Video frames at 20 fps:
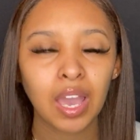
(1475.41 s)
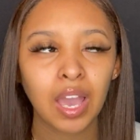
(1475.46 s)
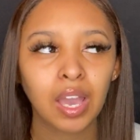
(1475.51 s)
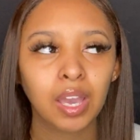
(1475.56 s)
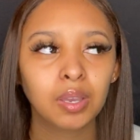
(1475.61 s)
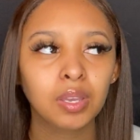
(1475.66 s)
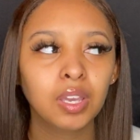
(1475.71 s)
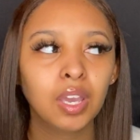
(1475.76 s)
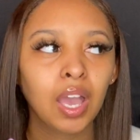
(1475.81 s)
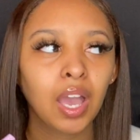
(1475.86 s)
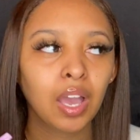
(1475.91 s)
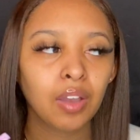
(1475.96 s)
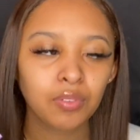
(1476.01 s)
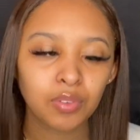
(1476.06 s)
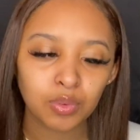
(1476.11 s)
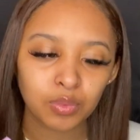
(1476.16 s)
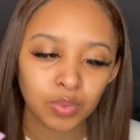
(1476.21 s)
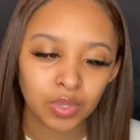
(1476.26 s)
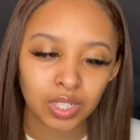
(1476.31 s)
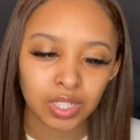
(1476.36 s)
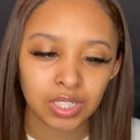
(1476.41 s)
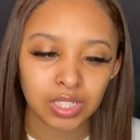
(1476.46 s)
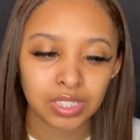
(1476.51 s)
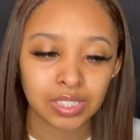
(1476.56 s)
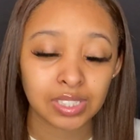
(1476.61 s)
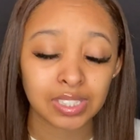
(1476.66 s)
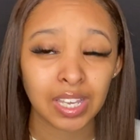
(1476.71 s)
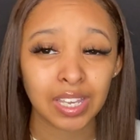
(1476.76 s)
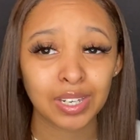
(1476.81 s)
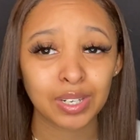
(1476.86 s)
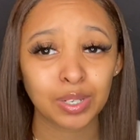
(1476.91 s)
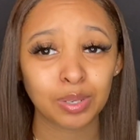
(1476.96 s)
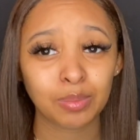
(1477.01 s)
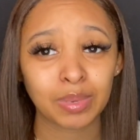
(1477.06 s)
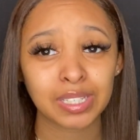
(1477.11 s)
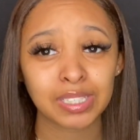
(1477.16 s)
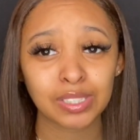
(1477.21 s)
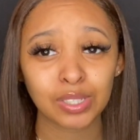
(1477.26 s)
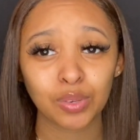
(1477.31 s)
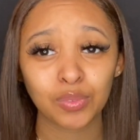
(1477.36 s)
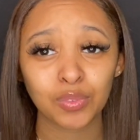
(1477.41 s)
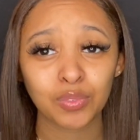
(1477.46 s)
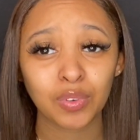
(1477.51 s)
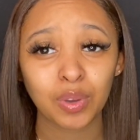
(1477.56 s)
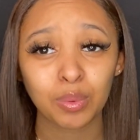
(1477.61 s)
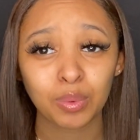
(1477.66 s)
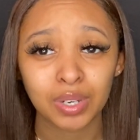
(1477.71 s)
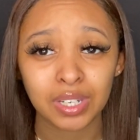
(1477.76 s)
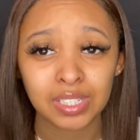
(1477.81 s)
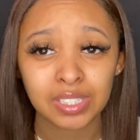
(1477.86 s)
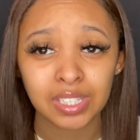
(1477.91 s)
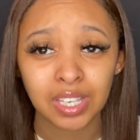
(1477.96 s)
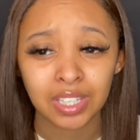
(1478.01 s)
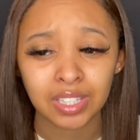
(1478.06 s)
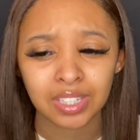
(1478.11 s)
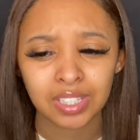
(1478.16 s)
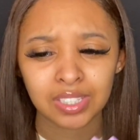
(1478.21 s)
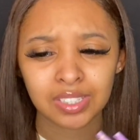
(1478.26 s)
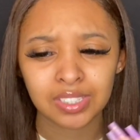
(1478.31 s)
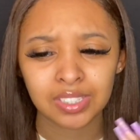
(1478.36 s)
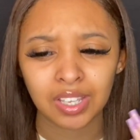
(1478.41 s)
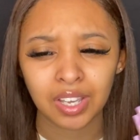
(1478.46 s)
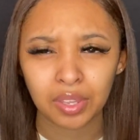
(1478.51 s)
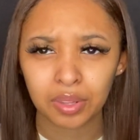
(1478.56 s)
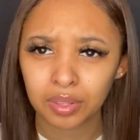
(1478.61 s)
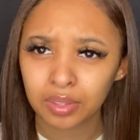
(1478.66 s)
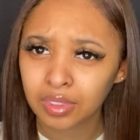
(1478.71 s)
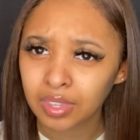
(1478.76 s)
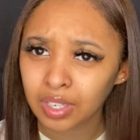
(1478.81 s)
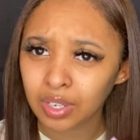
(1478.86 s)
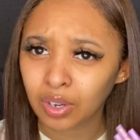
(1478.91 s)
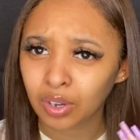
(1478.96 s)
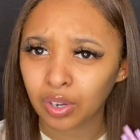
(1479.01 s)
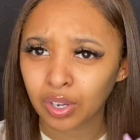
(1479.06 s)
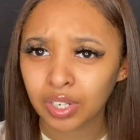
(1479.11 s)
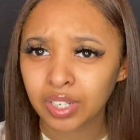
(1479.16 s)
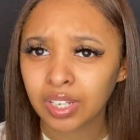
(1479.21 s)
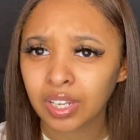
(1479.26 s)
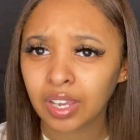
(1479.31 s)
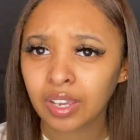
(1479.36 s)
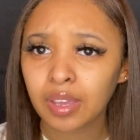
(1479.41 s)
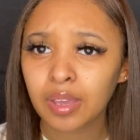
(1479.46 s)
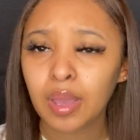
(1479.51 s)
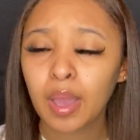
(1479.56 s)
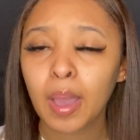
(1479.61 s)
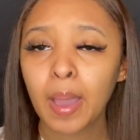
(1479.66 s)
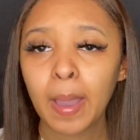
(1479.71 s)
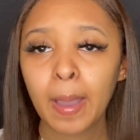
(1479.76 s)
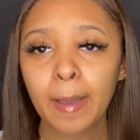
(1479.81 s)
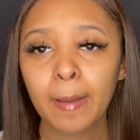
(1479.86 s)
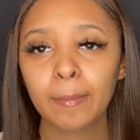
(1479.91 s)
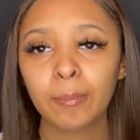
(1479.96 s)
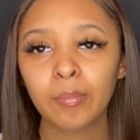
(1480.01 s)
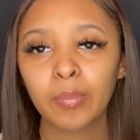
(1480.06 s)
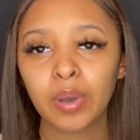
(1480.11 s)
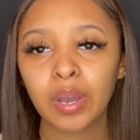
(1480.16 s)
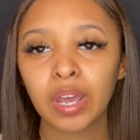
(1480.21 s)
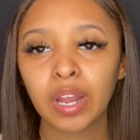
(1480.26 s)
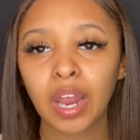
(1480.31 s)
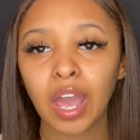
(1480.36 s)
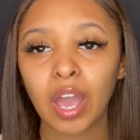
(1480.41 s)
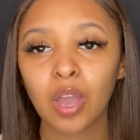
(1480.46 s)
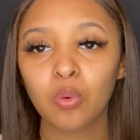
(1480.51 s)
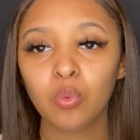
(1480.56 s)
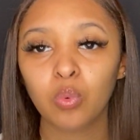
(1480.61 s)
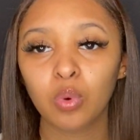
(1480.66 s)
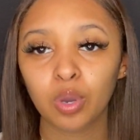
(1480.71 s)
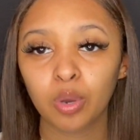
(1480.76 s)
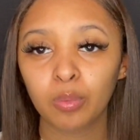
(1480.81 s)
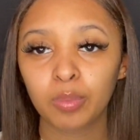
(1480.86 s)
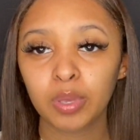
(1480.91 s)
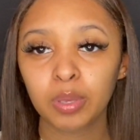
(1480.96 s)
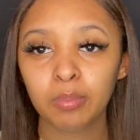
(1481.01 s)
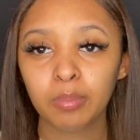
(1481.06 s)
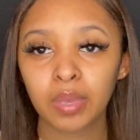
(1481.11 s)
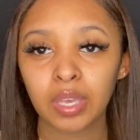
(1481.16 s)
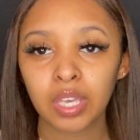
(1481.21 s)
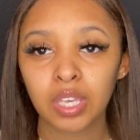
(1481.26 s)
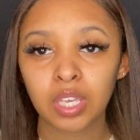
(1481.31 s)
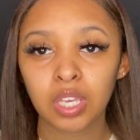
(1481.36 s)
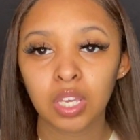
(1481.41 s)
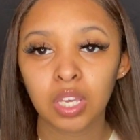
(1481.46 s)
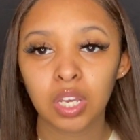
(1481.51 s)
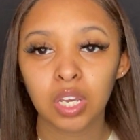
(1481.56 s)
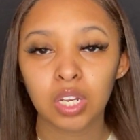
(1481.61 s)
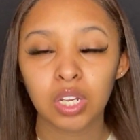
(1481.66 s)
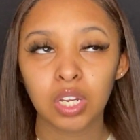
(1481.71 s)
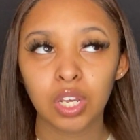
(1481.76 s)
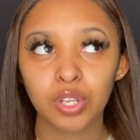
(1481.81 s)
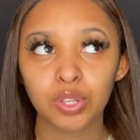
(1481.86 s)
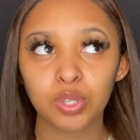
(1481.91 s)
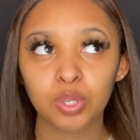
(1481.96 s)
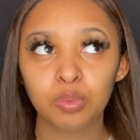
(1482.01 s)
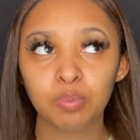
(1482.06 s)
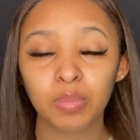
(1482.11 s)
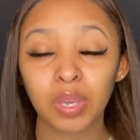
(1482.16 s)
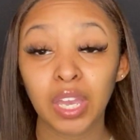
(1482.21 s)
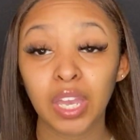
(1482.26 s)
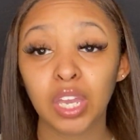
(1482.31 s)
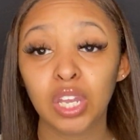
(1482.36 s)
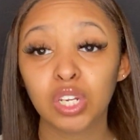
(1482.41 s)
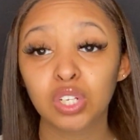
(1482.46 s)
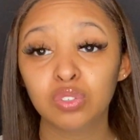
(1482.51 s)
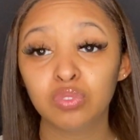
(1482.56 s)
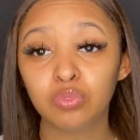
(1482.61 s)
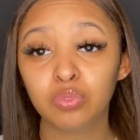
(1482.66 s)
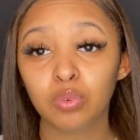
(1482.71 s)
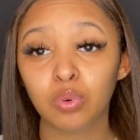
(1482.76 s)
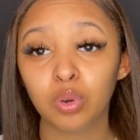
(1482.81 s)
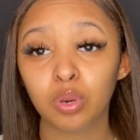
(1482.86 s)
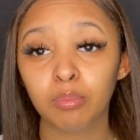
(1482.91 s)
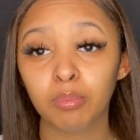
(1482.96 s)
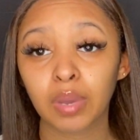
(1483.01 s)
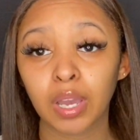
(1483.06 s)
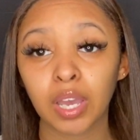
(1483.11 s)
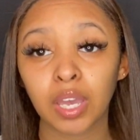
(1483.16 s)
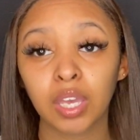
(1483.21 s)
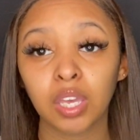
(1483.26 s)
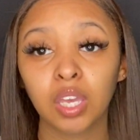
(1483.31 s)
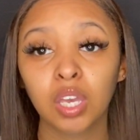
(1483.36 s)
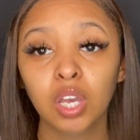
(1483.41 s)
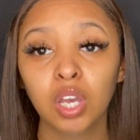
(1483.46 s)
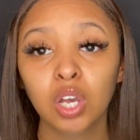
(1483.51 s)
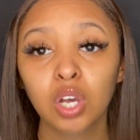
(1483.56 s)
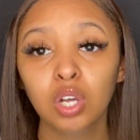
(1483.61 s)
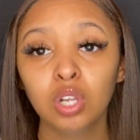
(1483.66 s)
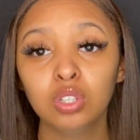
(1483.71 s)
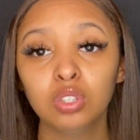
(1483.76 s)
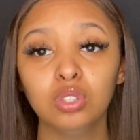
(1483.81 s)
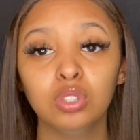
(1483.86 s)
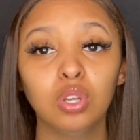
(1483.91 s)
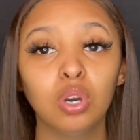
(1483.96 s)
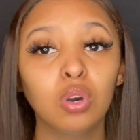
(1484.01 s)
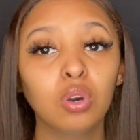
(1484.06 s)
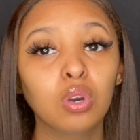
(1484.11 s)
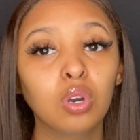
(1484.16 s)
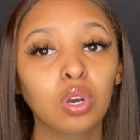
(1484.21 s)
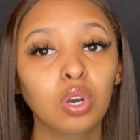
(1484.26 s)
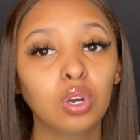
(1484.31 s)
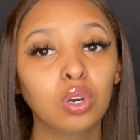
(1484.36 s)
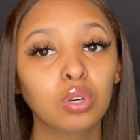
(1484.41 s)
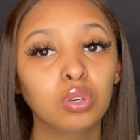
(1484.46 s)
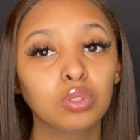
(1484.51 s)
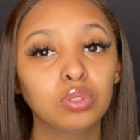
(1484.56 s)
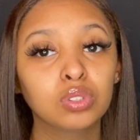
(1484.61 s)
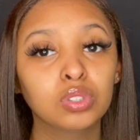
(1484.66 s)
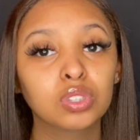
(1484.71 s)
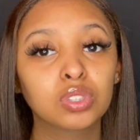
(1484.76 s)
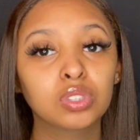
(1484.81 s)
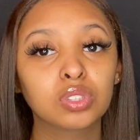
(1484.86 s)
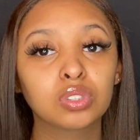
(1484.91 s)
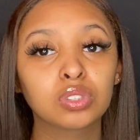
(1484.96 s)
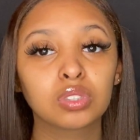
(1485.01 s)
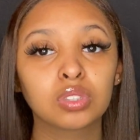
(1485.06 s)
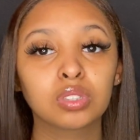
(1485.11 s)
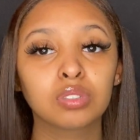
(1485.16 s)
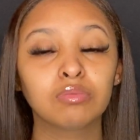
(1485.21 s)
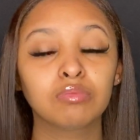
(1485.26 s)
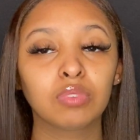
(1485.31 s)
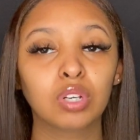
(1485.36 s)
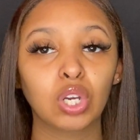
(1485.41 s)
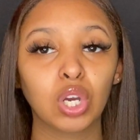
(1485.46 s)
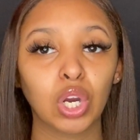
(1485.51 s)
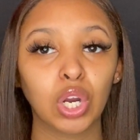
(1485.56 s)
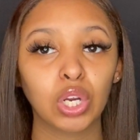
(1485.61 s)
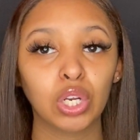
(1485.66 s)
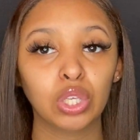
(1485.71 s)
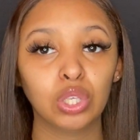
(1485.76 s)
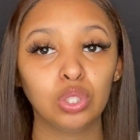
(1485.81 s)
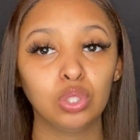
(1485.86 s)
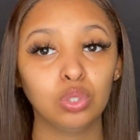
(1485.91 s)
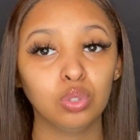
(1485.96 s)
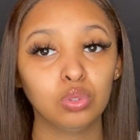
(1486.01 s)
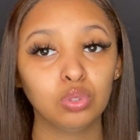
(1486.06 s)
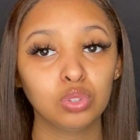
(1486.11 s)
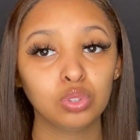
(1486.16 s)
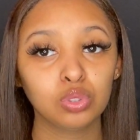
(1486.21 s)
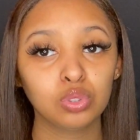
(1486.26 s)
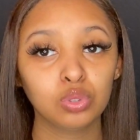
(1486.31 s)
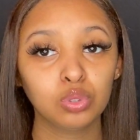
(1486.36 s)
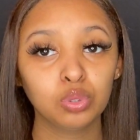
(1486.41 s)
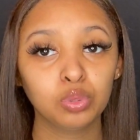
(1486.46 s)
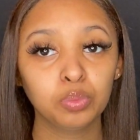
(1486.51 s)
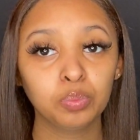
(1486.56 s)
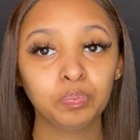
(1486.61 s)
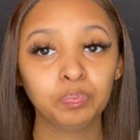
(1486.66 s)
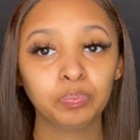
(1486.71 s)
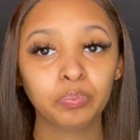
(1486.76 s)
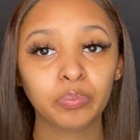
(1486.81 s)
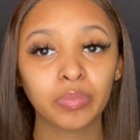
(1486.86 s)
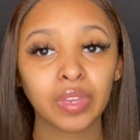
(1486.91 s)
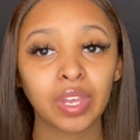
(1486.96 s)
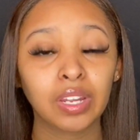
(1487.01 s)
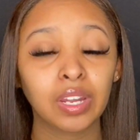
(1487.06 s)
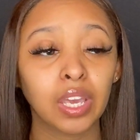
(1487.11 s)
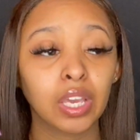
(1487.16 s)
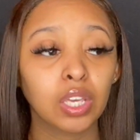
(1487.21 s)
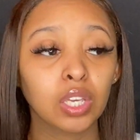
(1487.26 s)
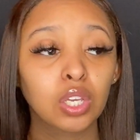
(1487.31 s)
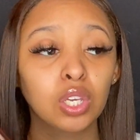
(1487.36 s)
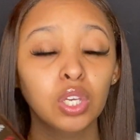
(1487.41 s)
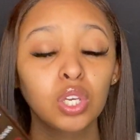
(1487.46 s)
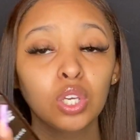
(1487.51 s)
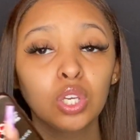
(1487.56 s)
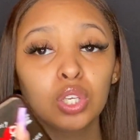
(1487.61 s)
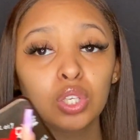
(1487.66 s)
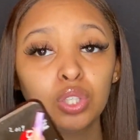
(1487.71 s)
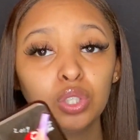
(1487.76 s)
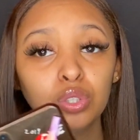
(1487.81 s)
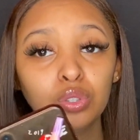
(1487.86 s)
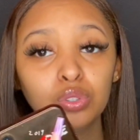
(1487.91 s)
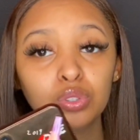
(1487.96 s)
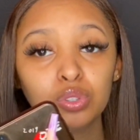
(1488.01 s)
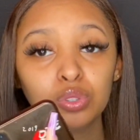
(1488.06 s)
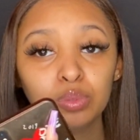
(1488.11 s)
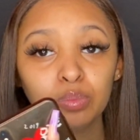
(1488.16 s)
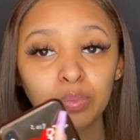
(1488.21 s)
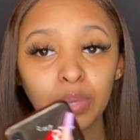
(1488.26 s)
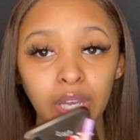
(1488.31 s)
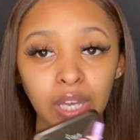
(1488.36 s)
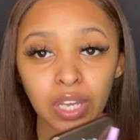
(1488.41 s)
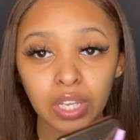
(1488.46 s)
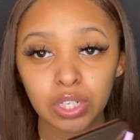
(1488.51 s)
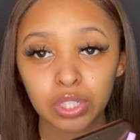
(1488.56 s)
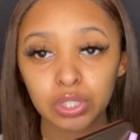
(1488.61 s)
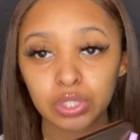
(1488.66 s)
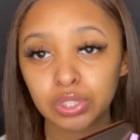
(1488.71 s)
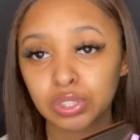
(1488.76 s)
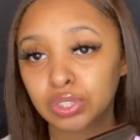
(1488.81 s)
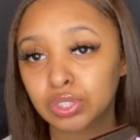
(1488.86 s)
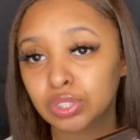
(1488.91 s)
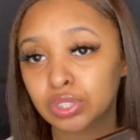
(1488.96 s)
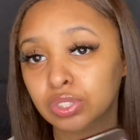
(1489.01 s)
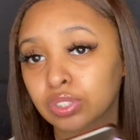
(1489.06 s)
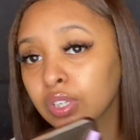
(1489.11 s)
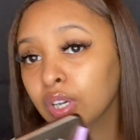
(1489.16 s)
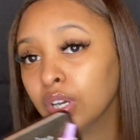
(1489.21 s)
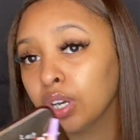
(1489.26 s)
I haven't really decided on myself if I want to take this other thing on yet, but I will be making another page for my logos regarding YouTube, like YouTube banners,